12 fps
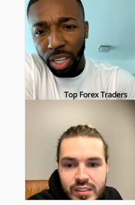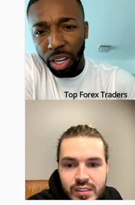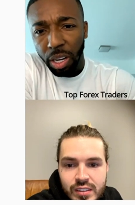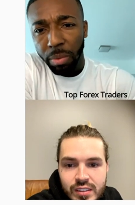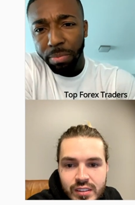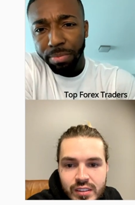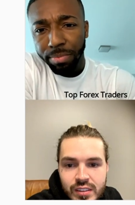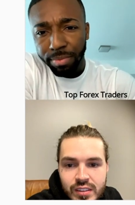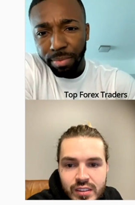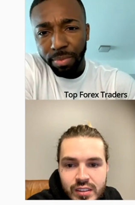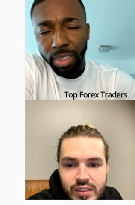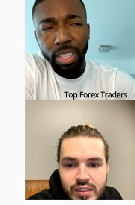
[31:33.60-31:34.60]
Speaker 1: Um,
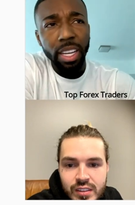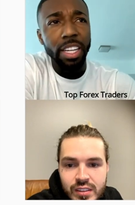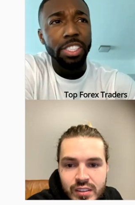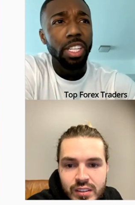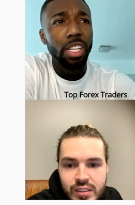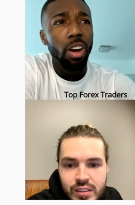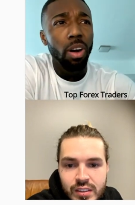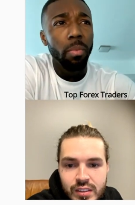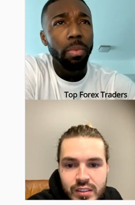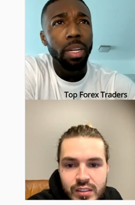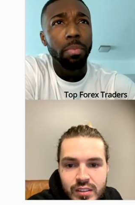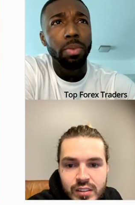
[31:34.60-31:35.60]
it should all
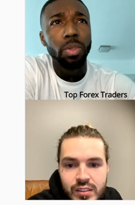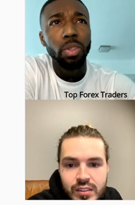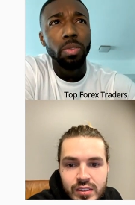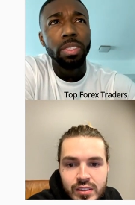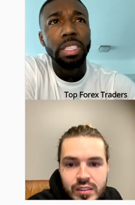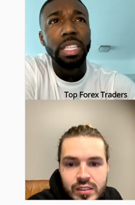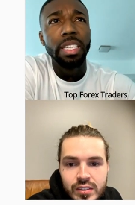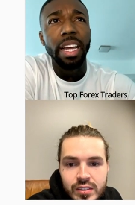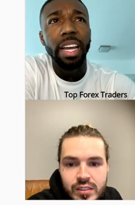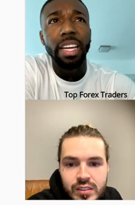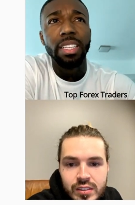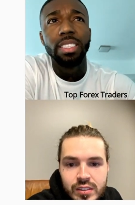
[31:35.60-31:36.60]
be approved
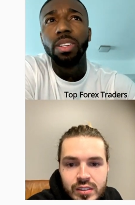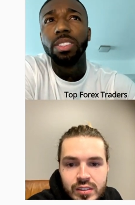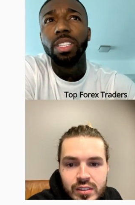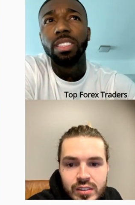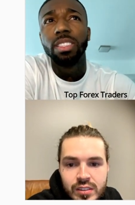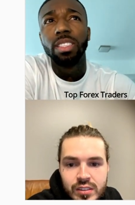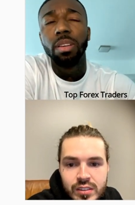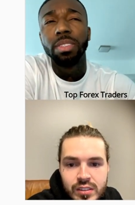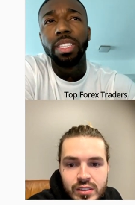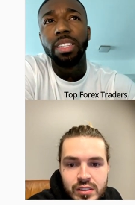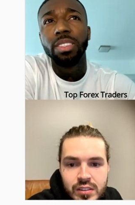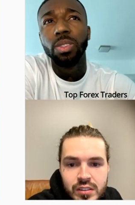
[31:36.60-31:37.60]
today, so just um,
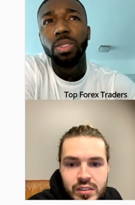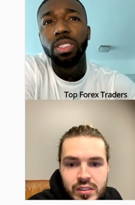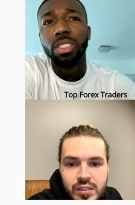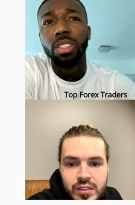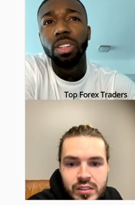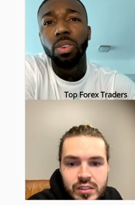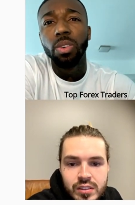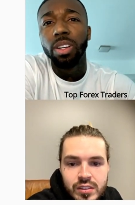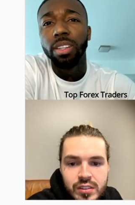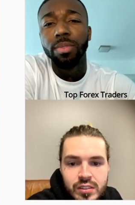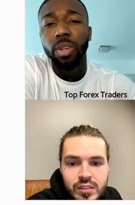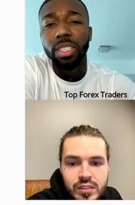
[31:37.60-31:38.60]
stay tuned
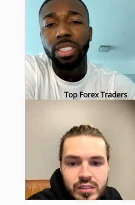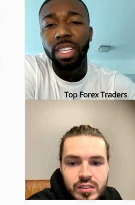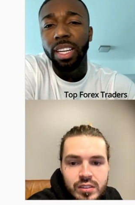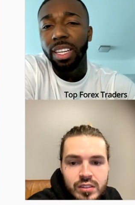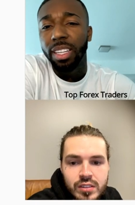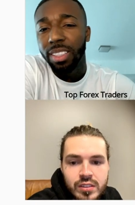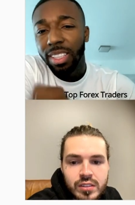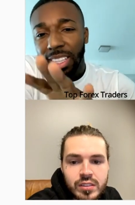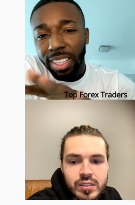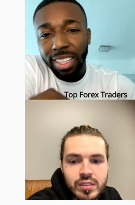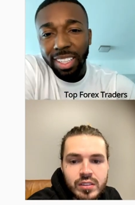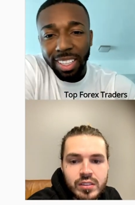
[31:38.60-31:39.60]
or or to stay
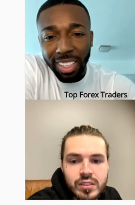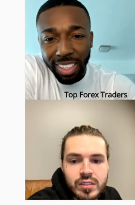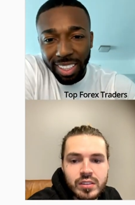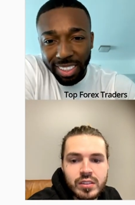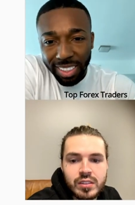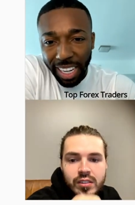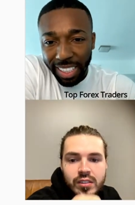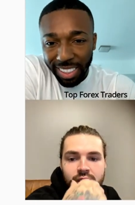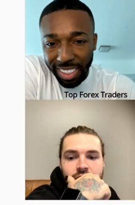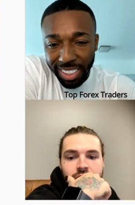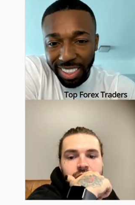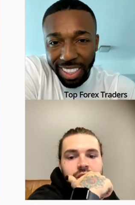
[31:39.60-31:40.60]

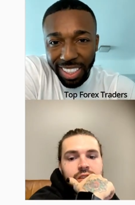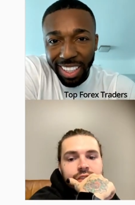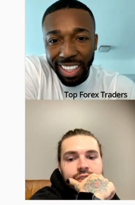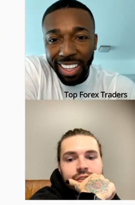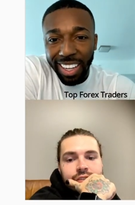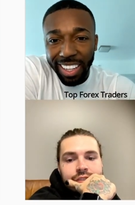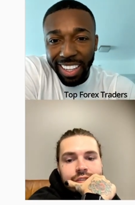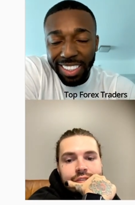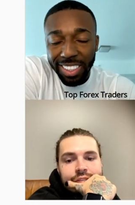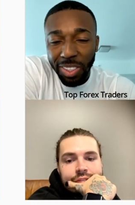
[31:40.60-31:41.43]
tight. I guess it's